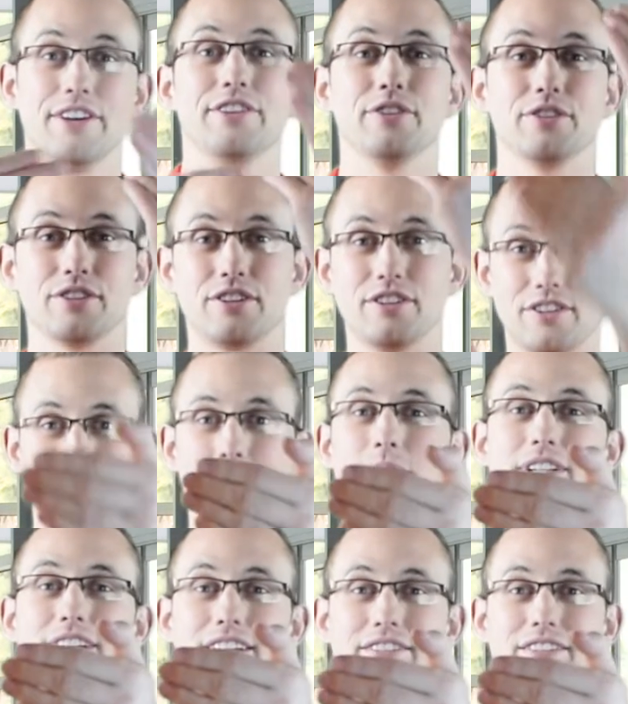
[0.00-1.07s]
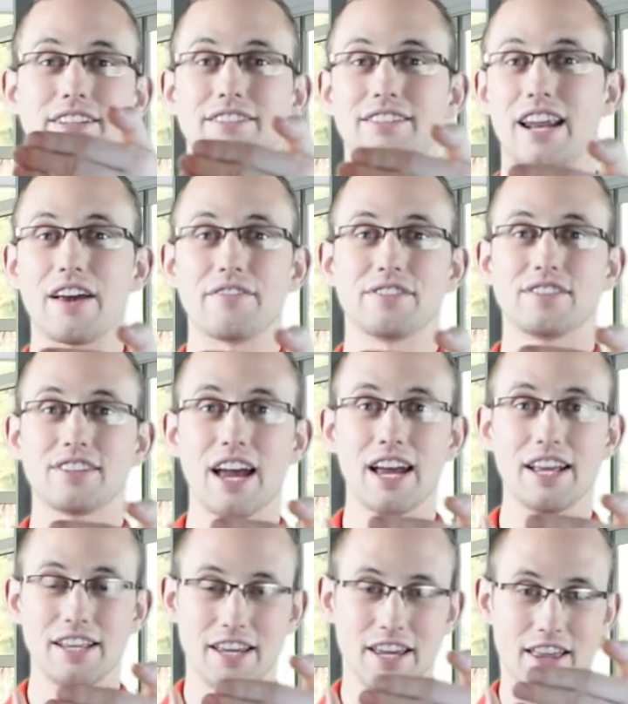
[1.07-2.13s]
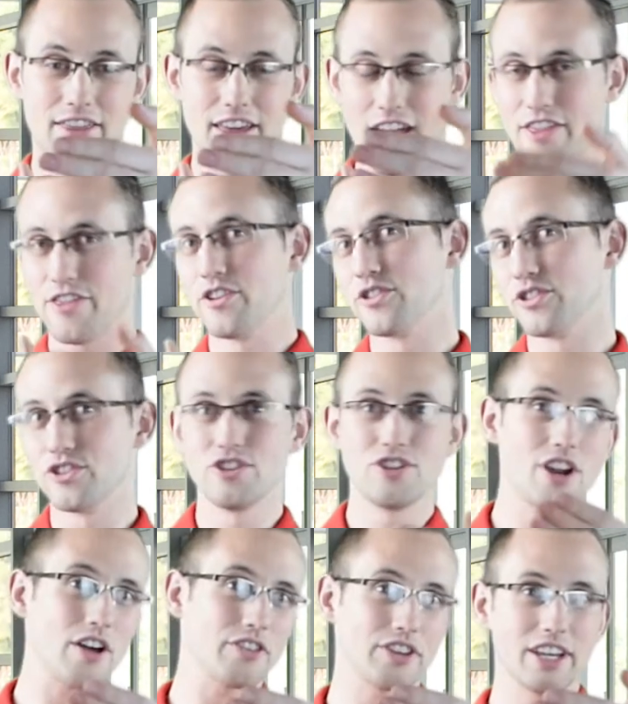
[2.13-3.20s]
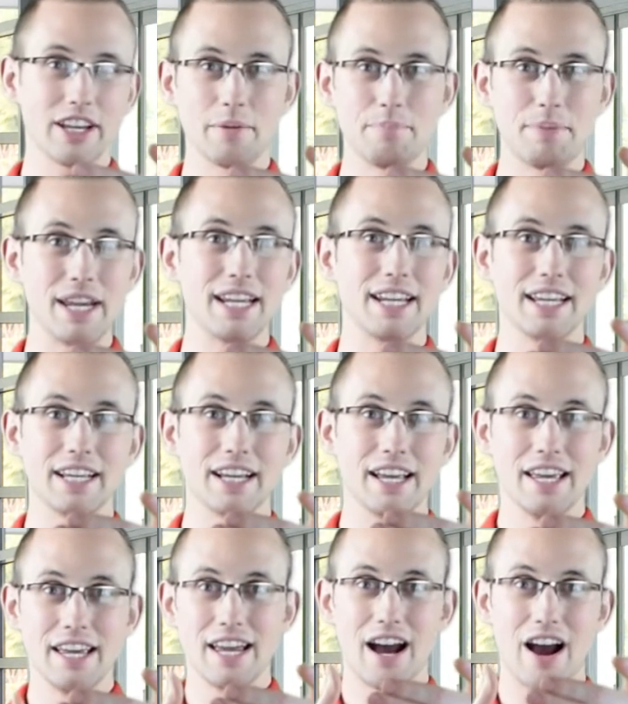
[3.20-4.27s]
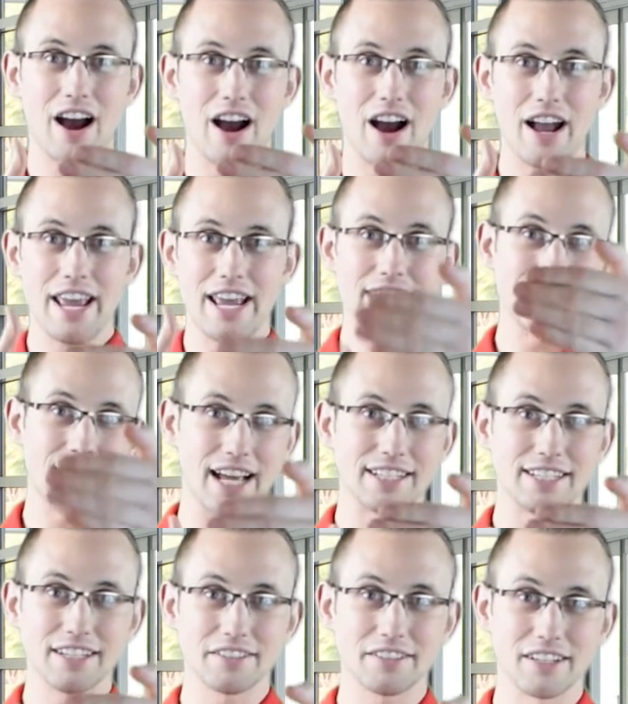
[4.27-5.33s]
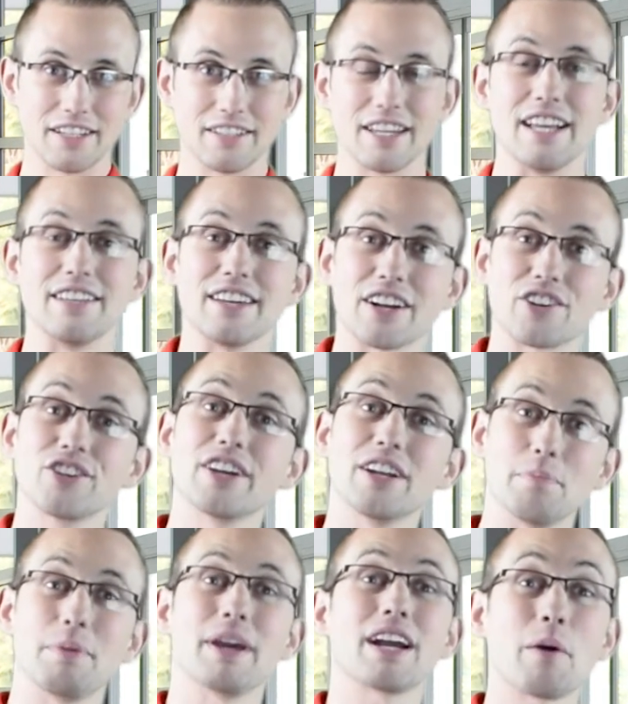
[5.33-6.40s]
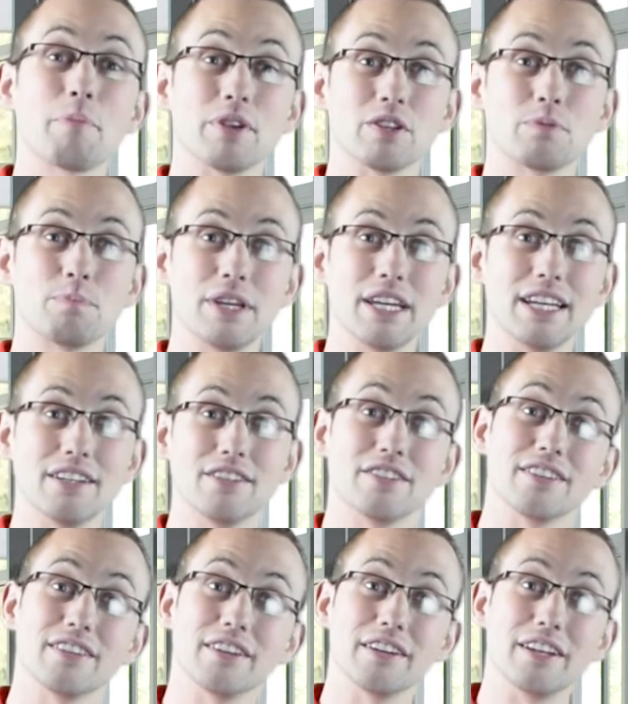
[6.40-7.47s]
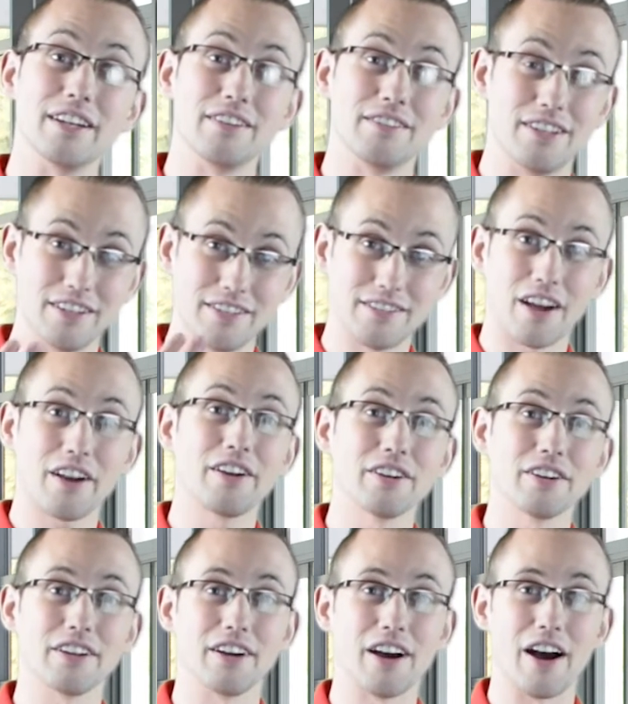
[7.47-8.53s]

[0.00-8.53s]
There's a determined distance that I've set, that there's nothing impeding in that distance. It's actually going to pick up the speed to the desired